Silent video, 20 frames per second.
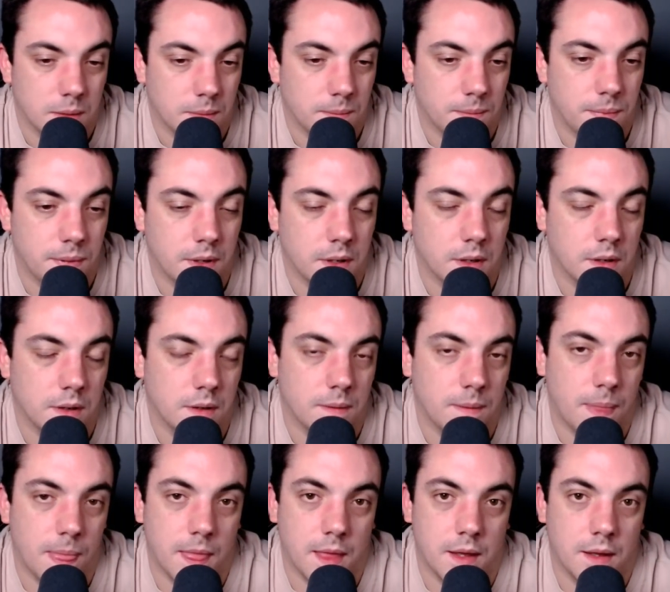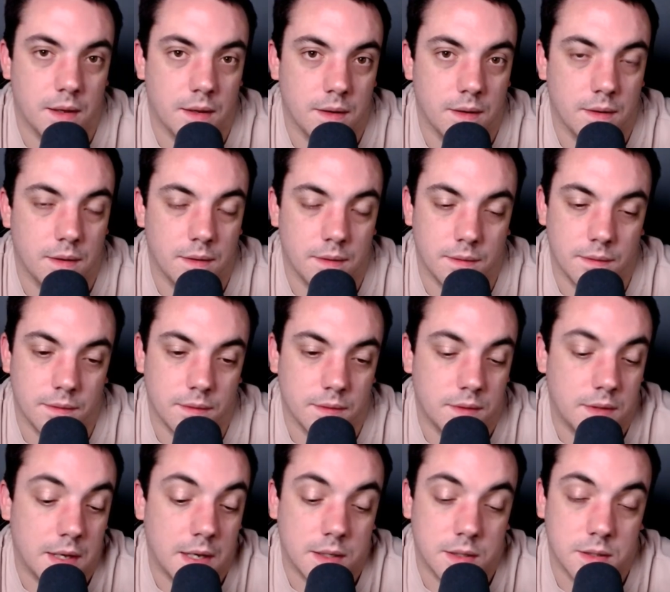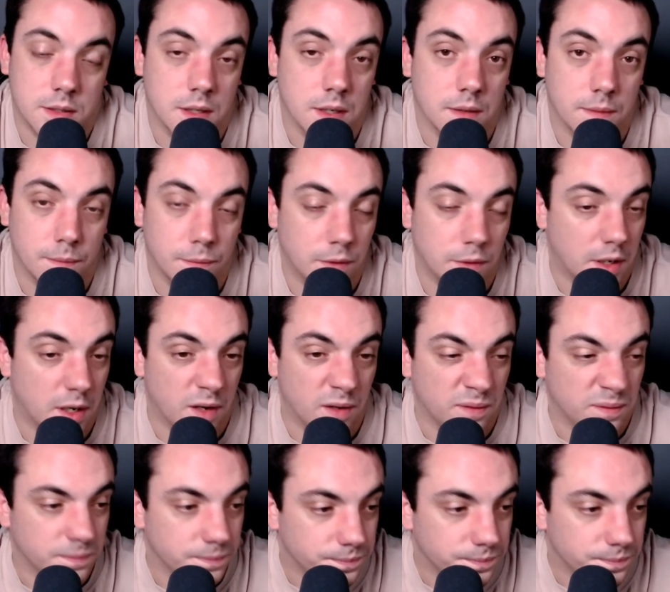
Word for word: But that's it, you know